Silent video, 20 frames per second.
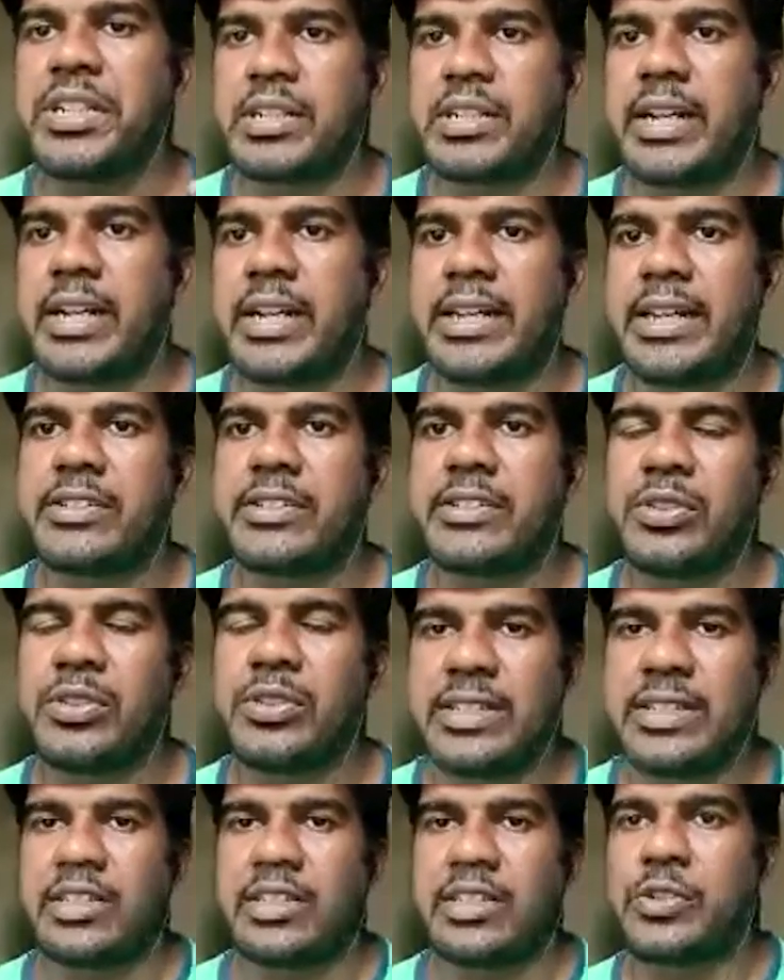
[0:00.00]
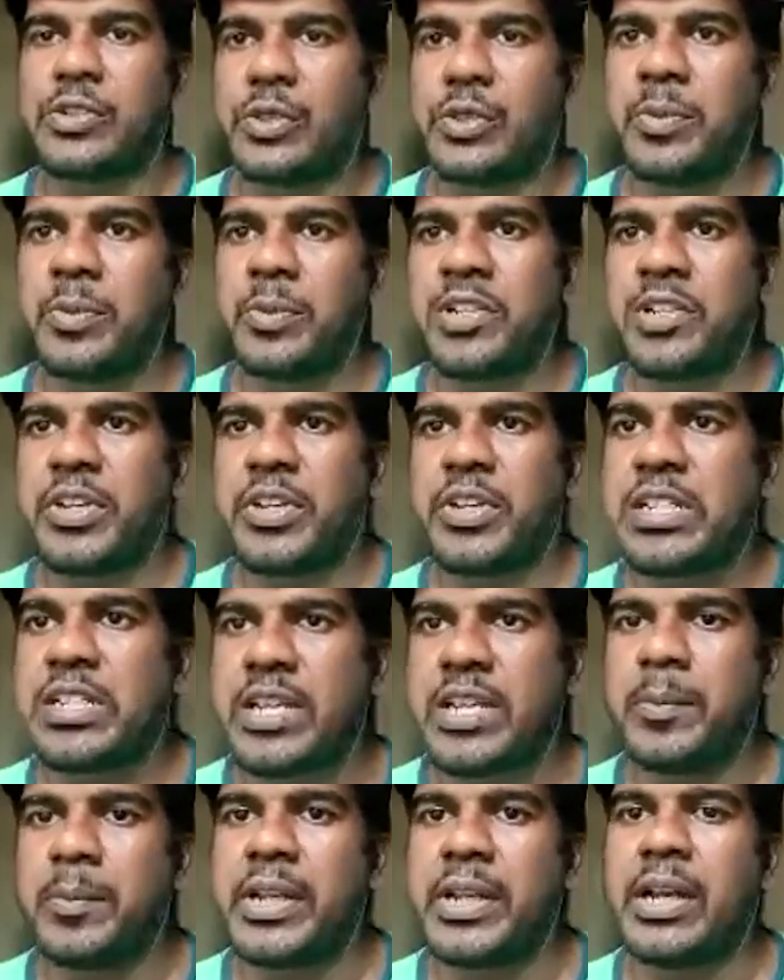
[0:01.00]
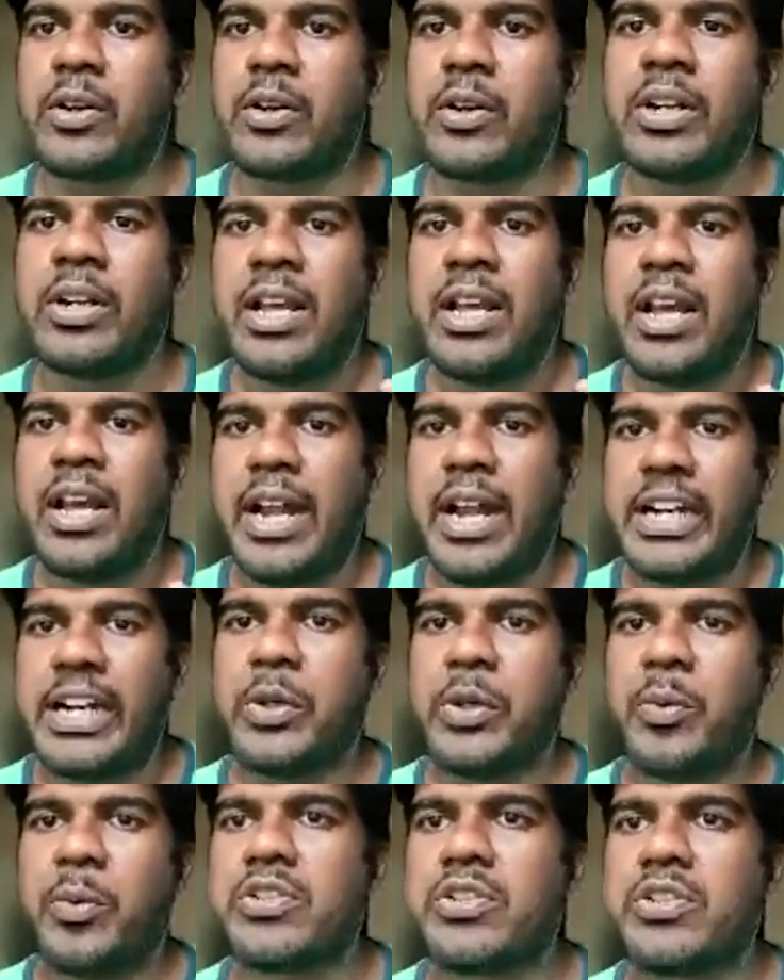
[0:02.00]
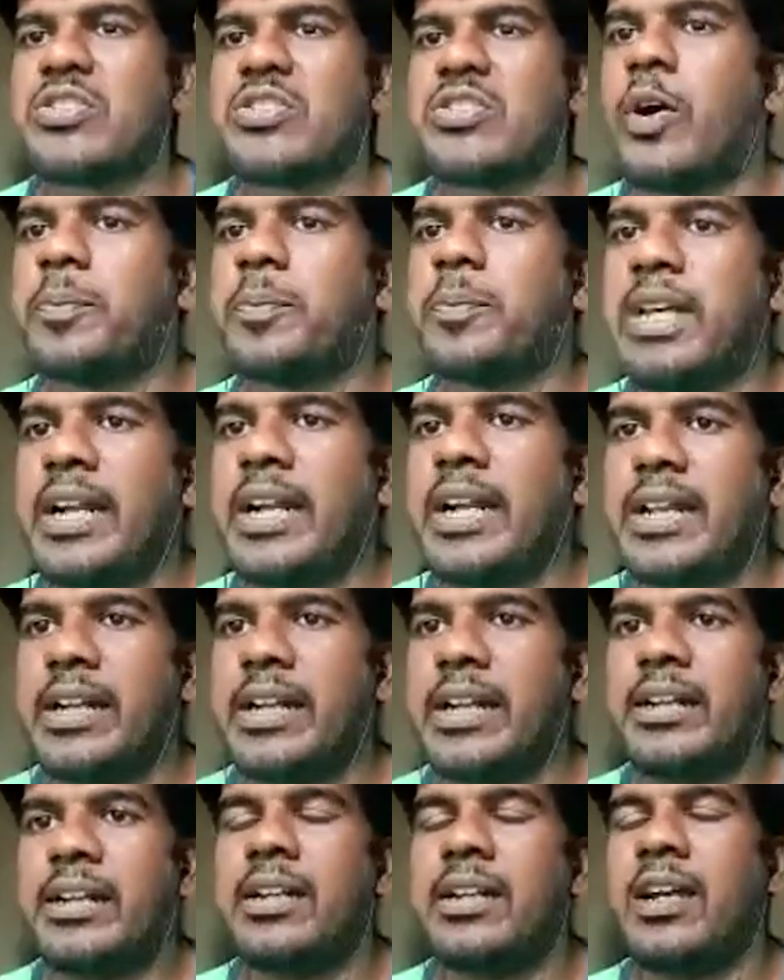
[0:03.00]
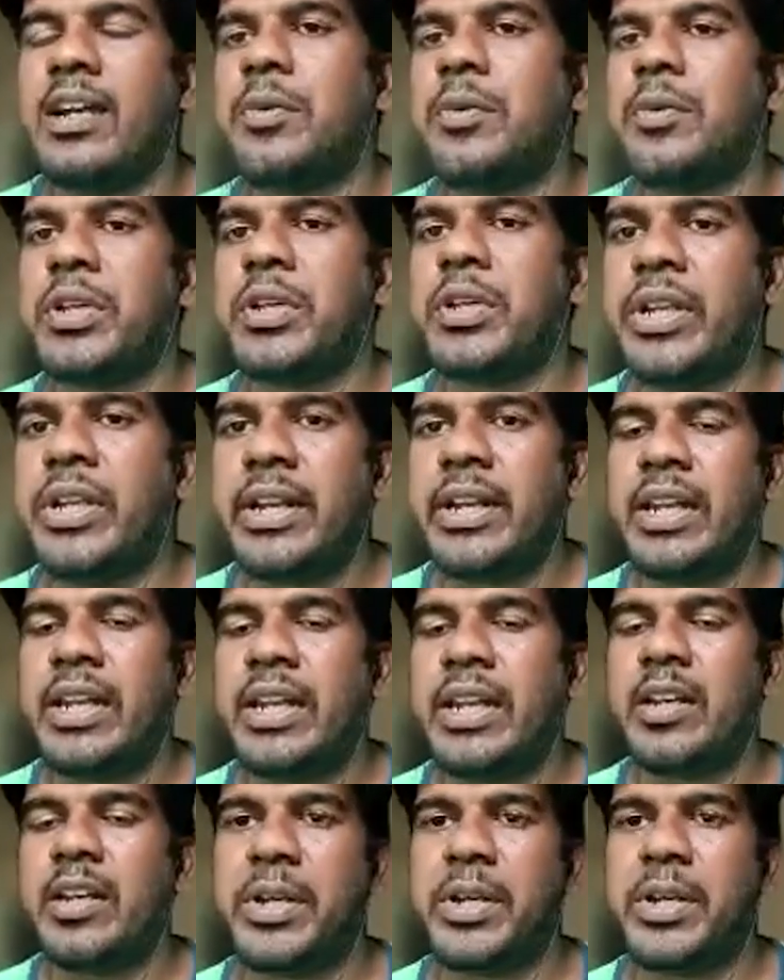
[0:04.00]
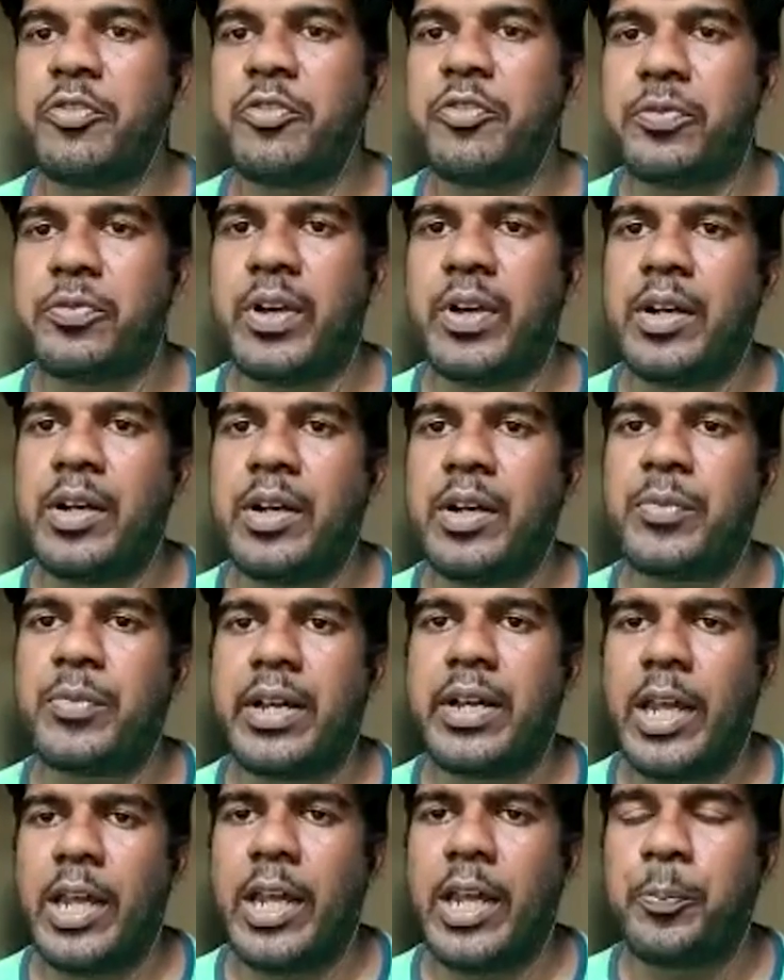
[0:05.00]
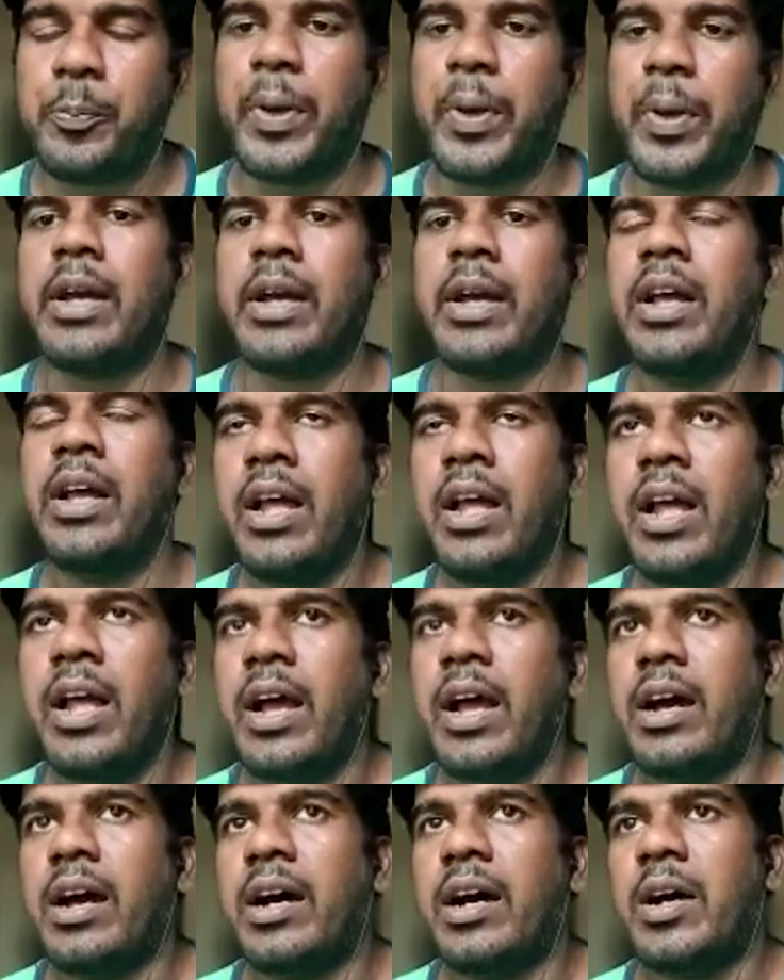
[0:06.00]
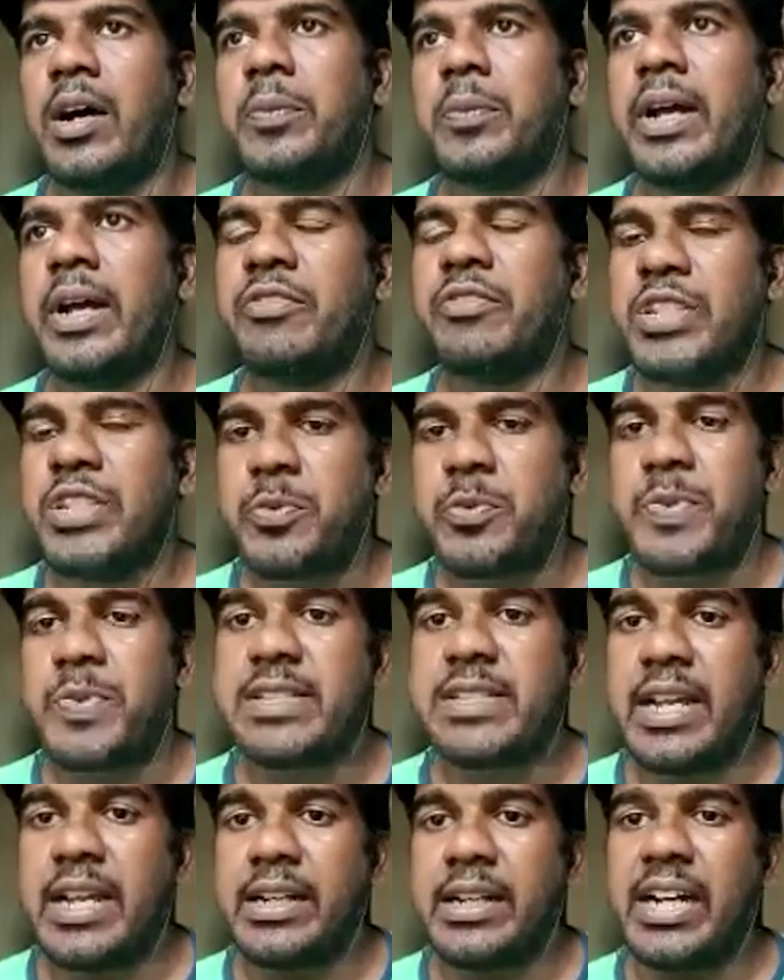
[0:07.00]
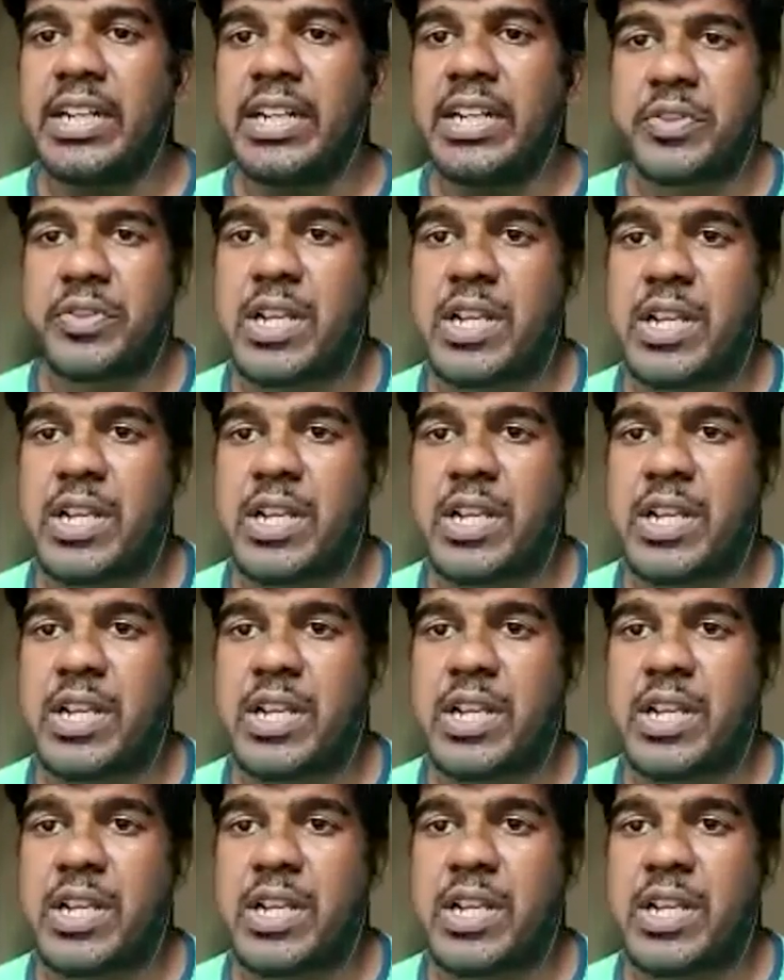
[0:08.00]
Like, so there is too much of energy coming down, and you want to stop that, and you need a little bit of help, which means that artificial